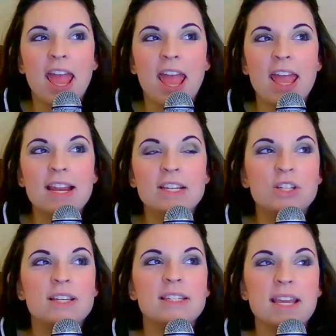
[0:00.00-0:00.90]
And
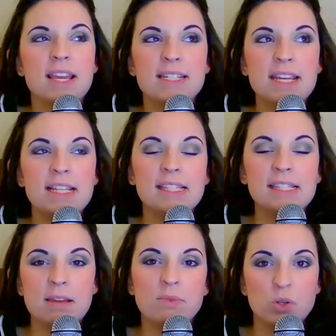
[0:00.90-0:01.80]
it didn't
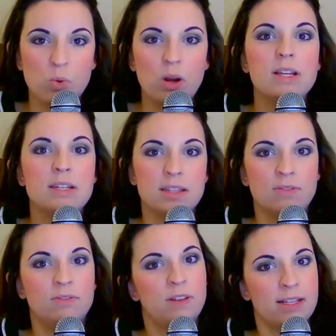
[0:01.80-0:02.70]
seem to work into the
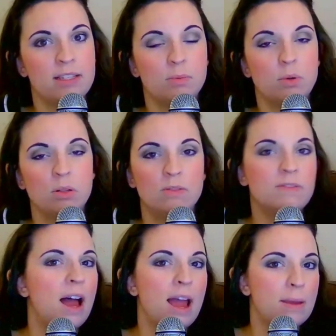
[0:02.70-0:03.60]
flexible
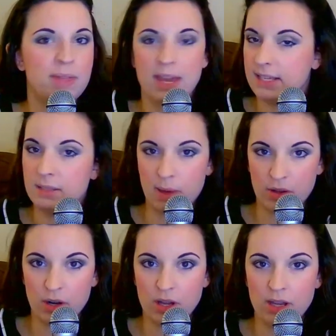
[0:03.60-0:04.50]
vibe that is
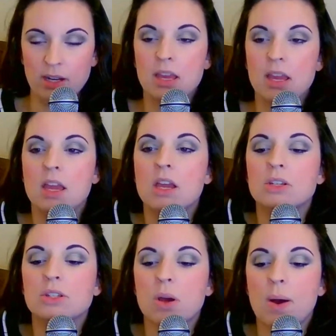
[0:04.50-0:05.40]
motherhood.
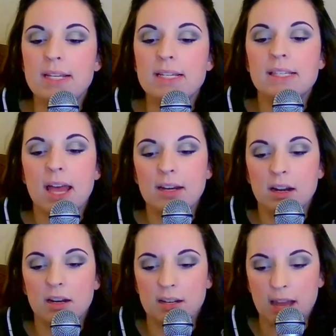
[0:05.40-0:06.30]
So I decided
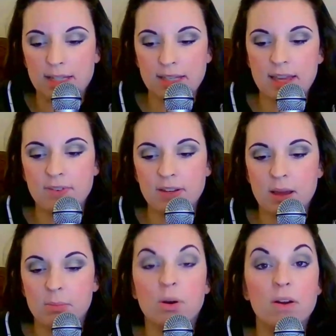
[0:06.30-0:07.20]
on a nice even
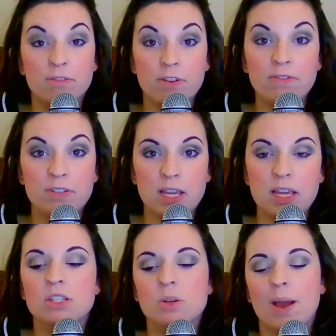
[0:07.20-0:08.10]
number of
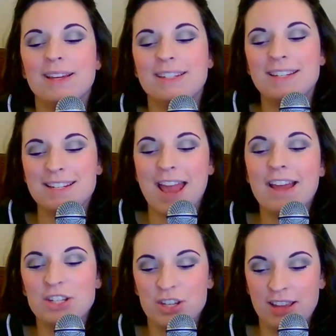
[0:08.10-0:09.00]
50 so I can
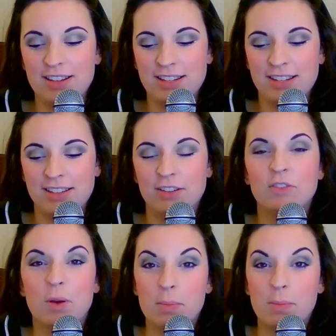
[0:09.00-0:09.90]
detach it
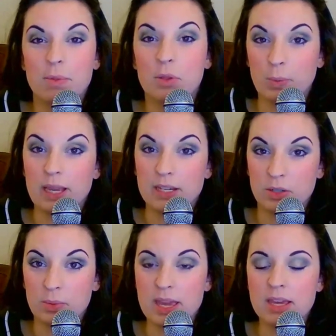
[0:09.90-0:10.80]
from the week
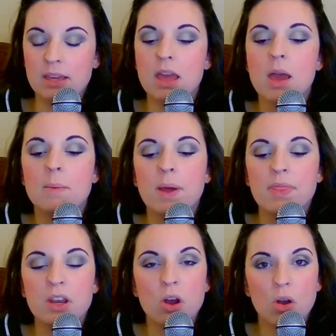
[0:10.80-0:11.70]
to week. But
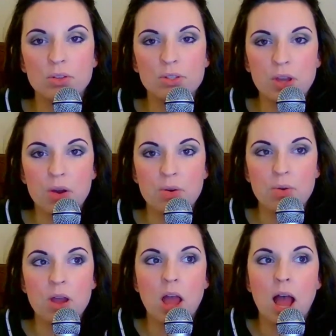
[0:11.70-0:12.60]
then
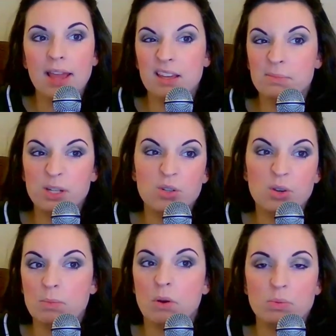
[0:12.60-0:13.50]
also I can be
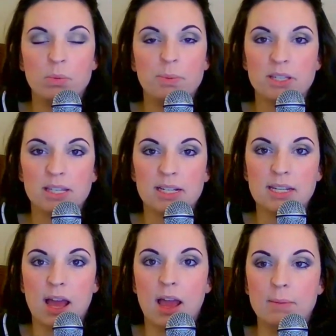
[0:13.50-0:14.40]
doing multiple books at a
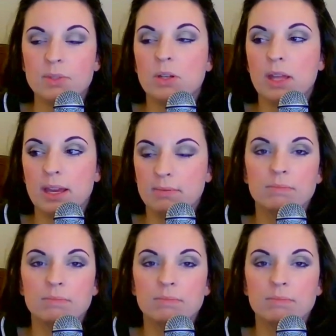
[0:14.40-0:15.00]
time. So like